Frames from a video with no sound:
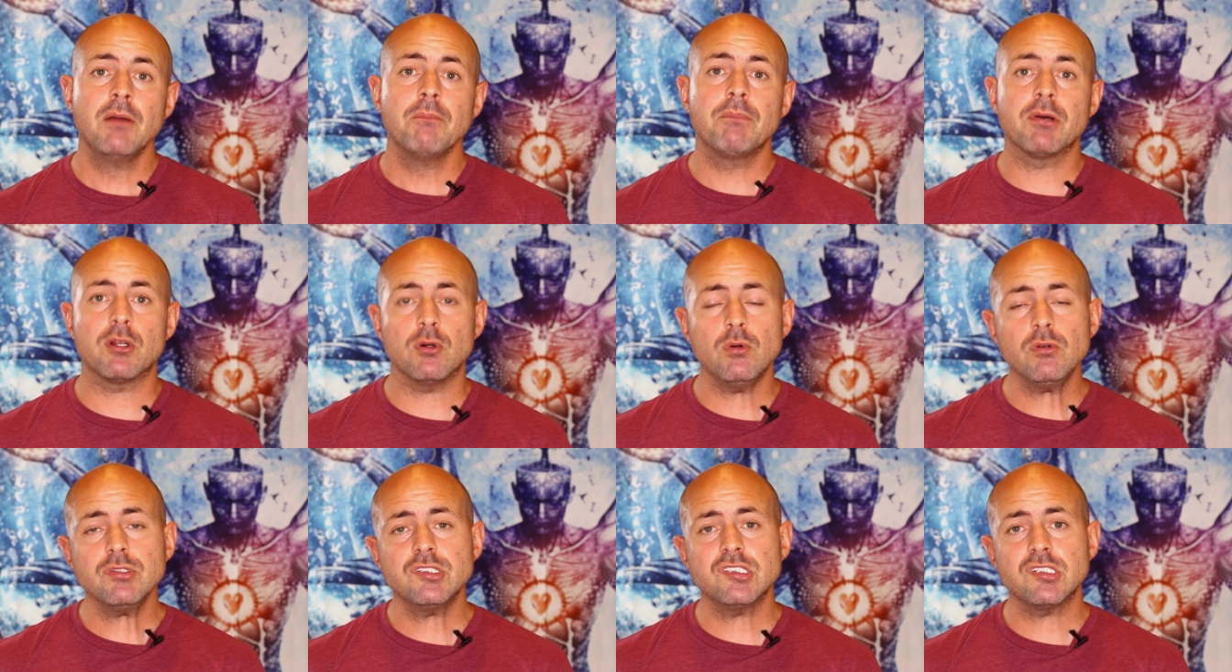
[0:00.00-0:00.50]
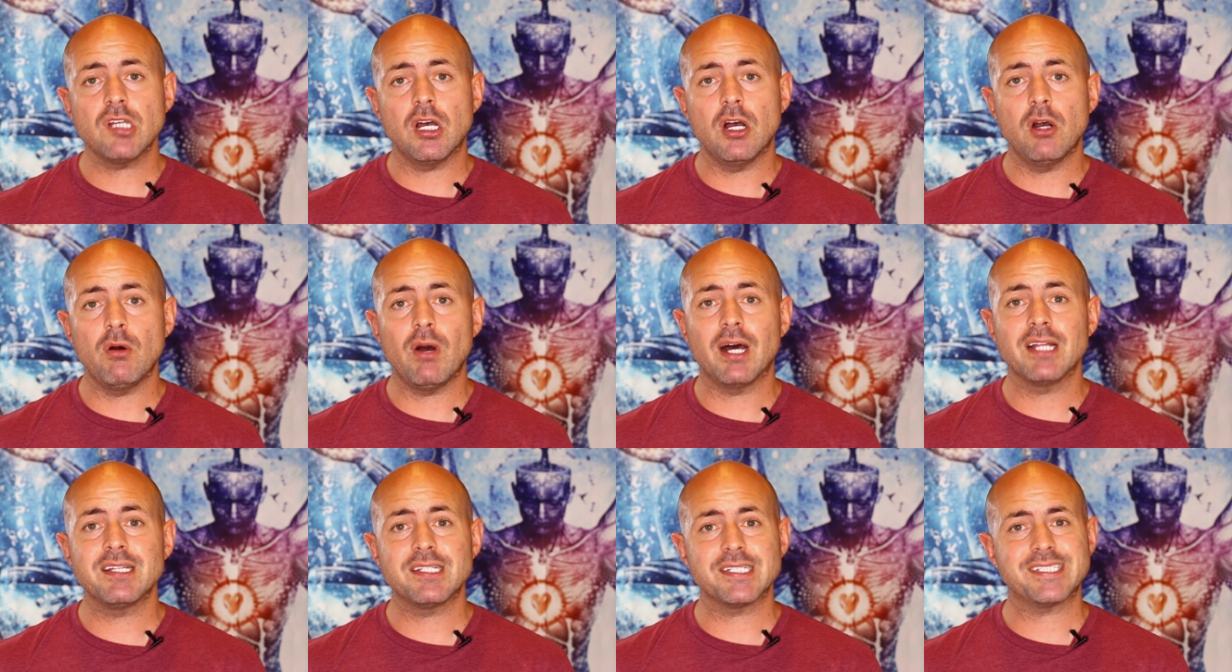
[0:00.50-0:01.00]
but
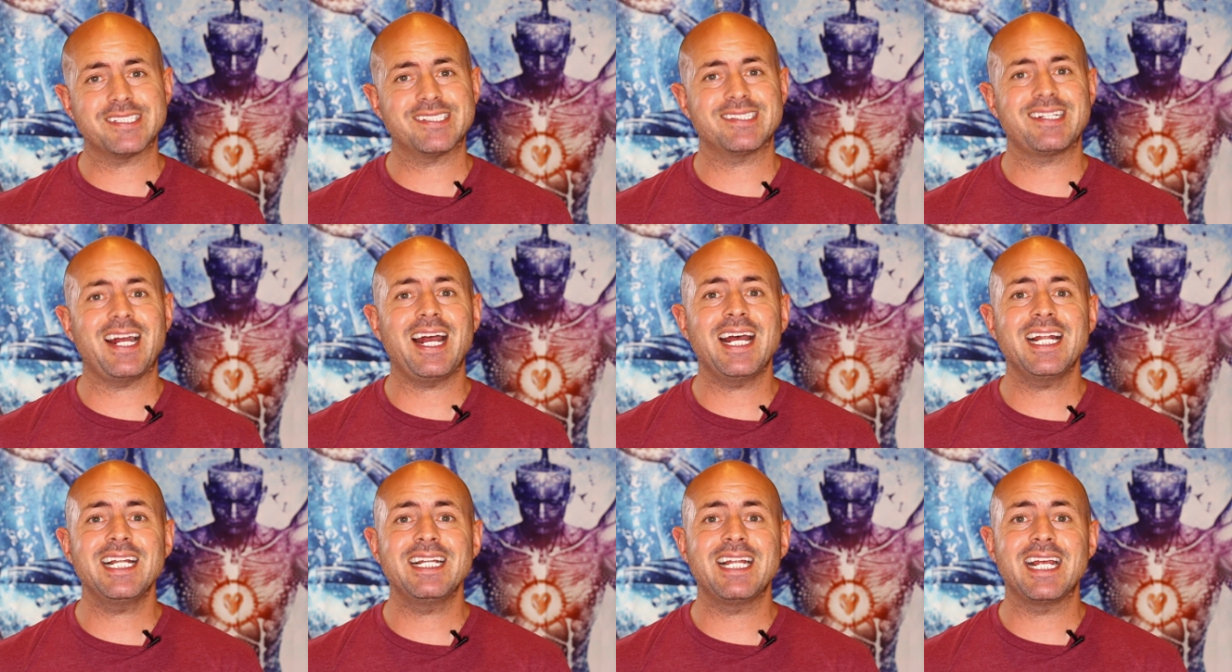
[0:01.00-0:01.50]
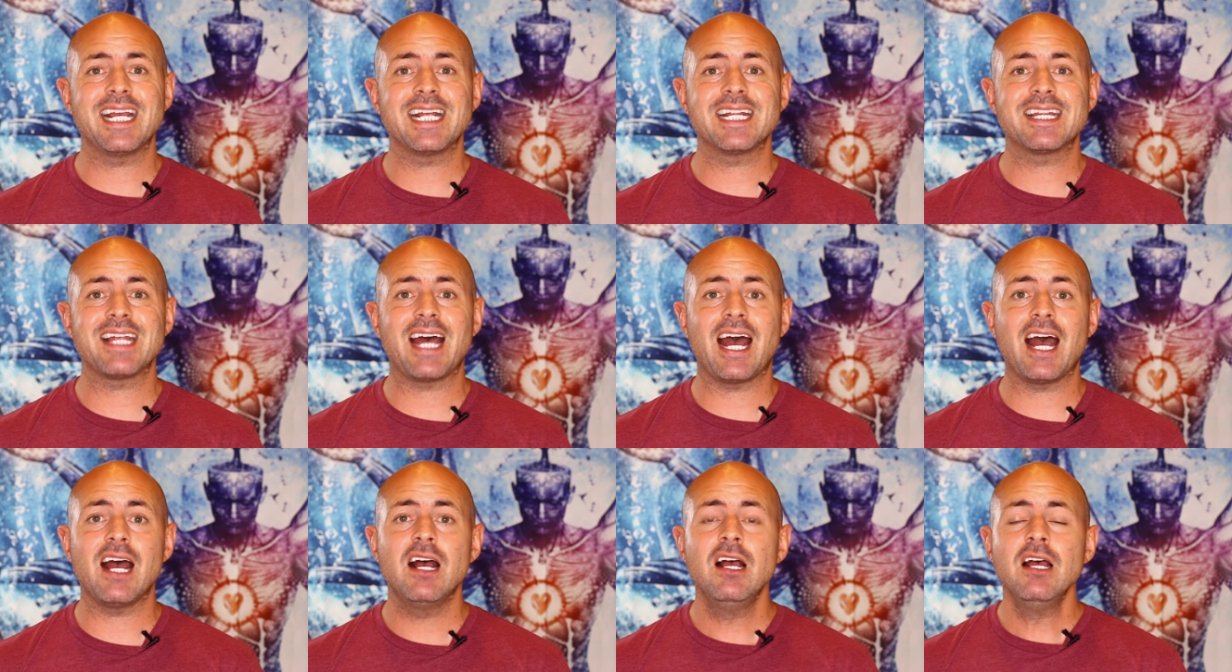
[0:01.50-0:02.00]
also understanding
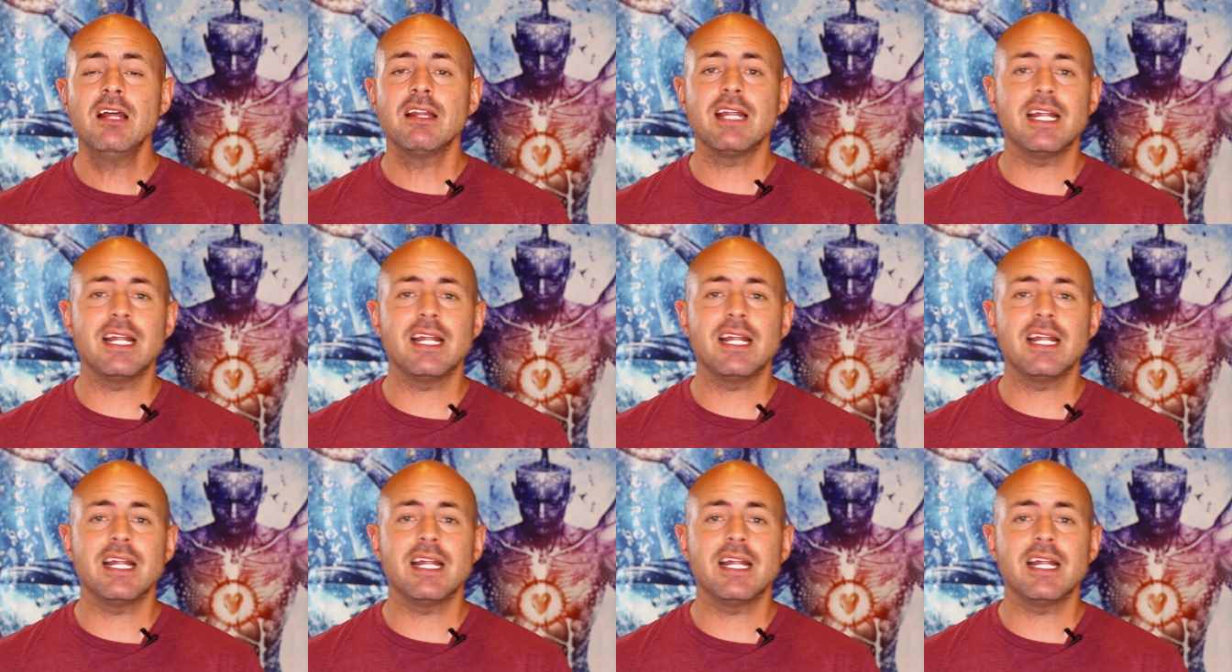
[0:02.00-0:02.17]
that